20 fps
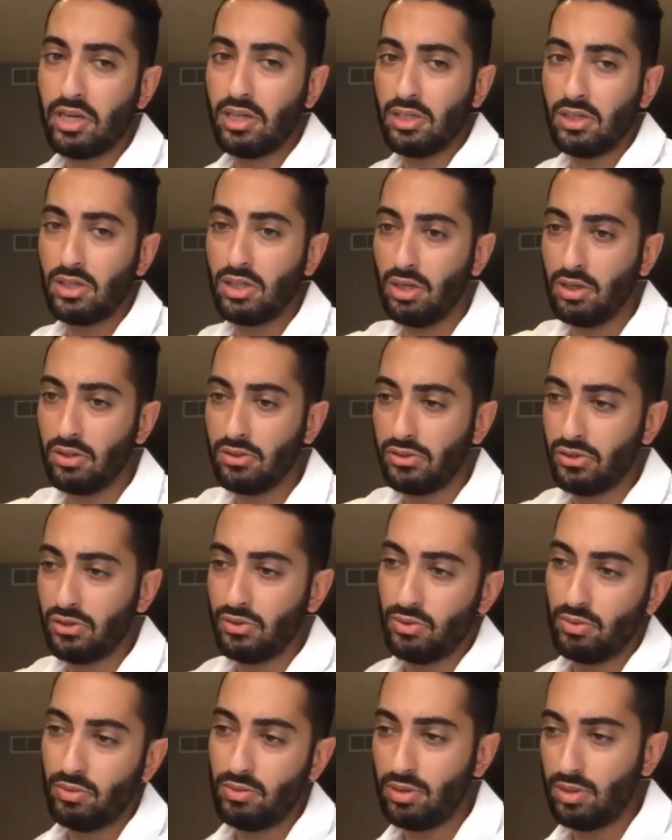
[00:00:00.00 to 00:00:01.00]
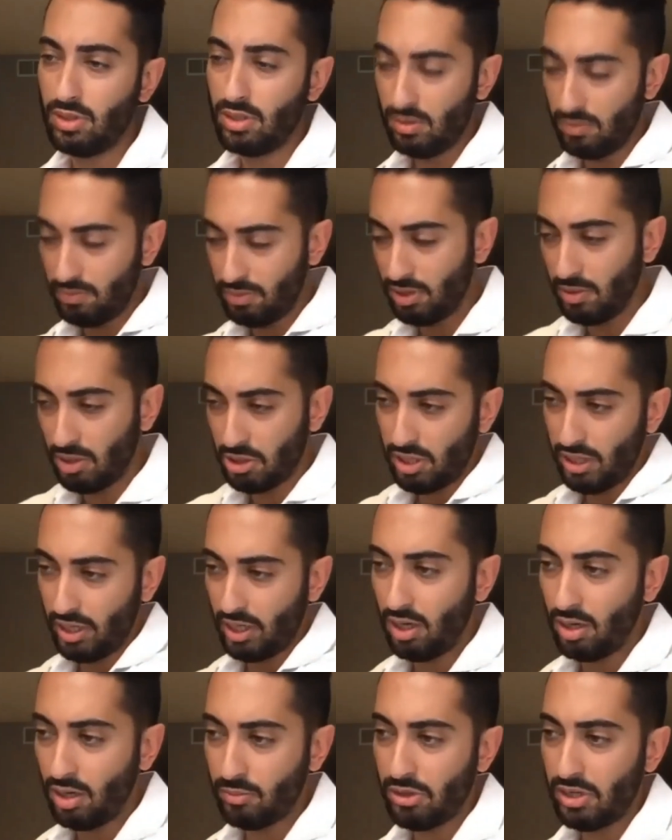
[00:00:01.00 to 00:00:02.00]
You go through pretty much like the
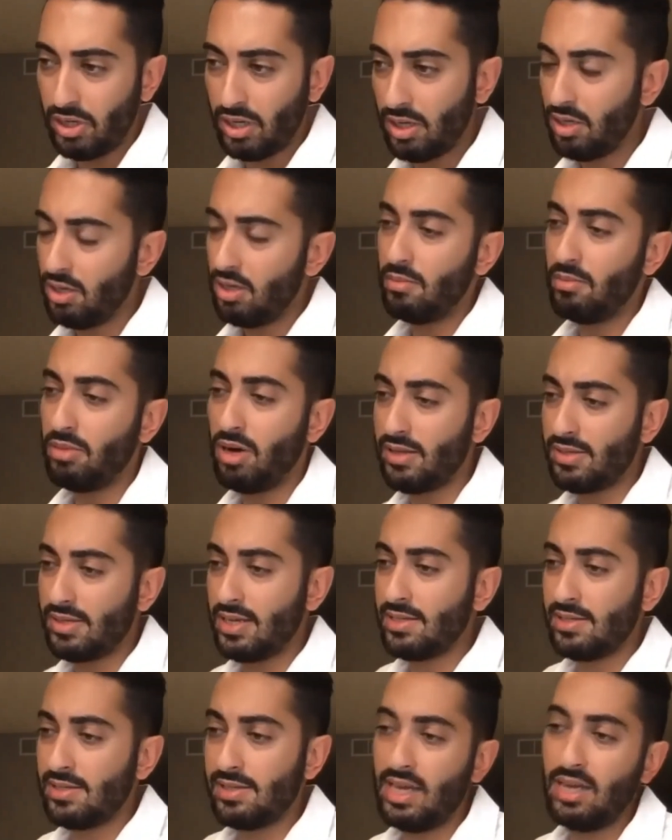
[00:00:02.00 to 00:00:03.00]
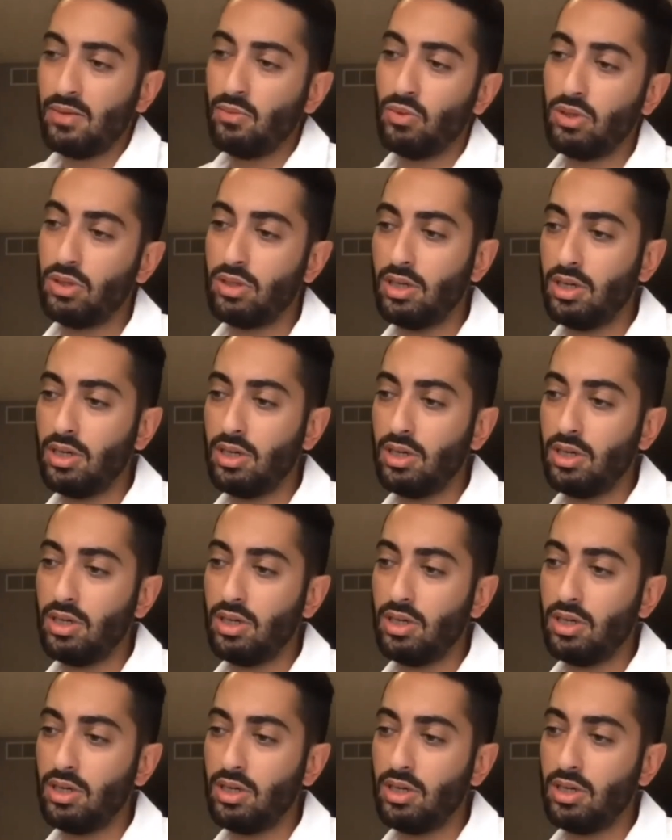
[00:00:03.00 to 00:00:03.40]
onboarding process, and we'll